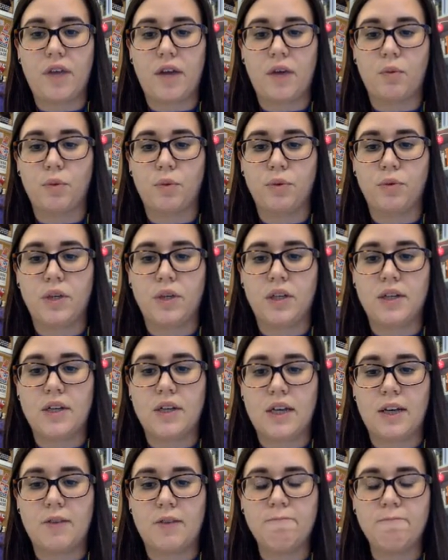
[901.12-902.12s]
at Wounded
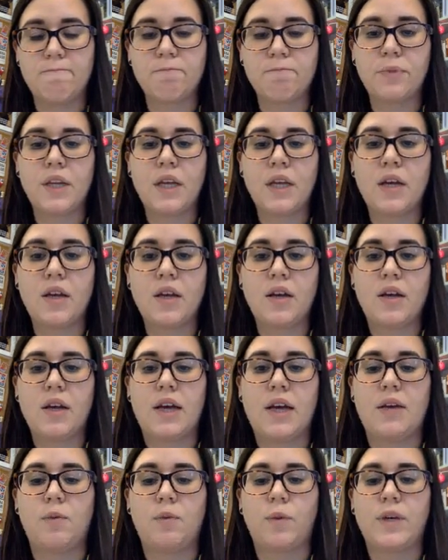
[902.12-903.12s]
Knee.
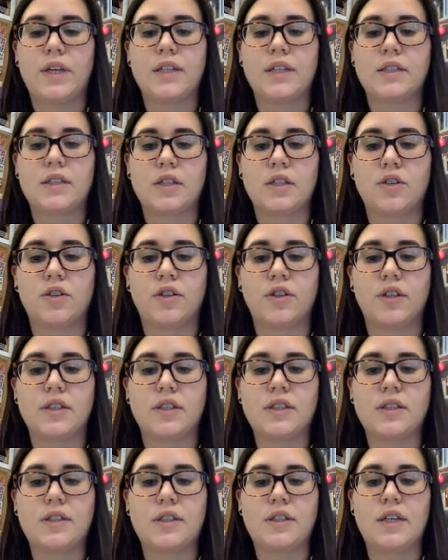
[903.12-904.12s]
And we consider
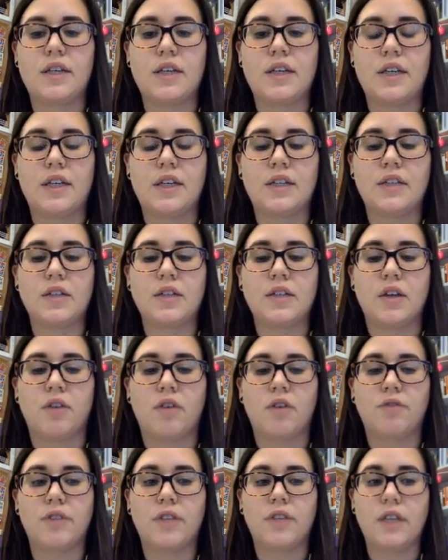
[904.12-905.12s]
this the end
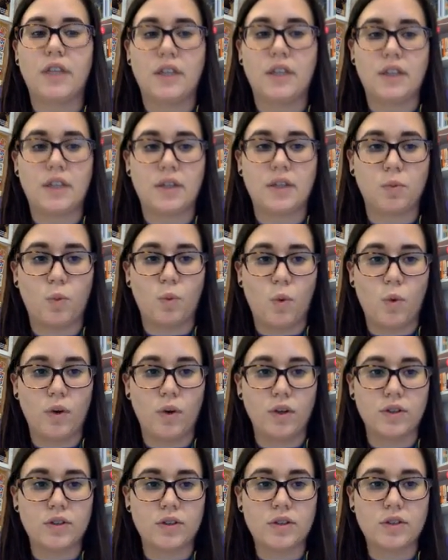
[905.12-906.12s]
of the Indian
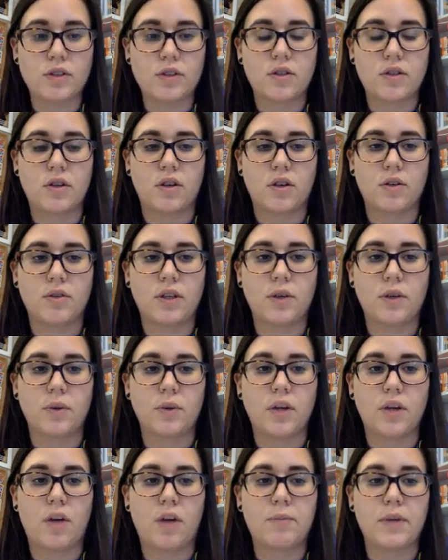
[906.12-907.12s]
Wars. There
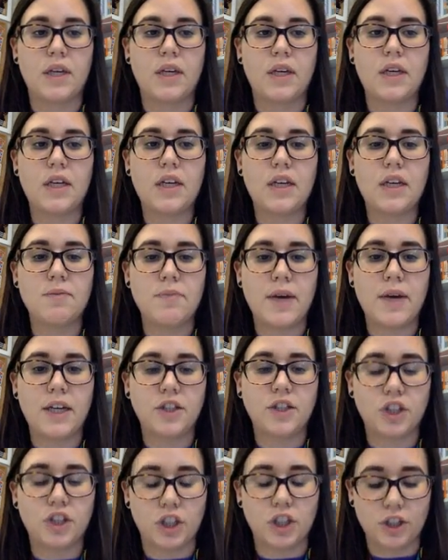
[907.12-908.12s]
would not be any
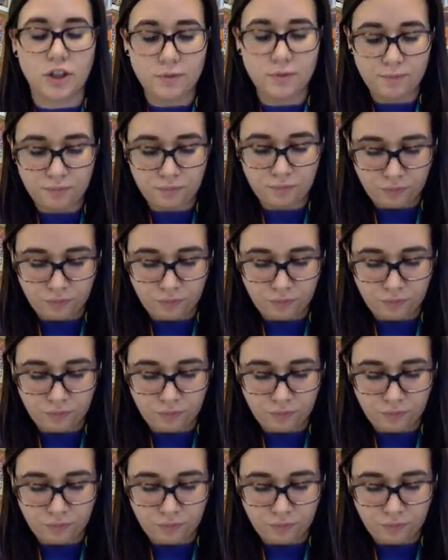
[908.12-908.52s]
major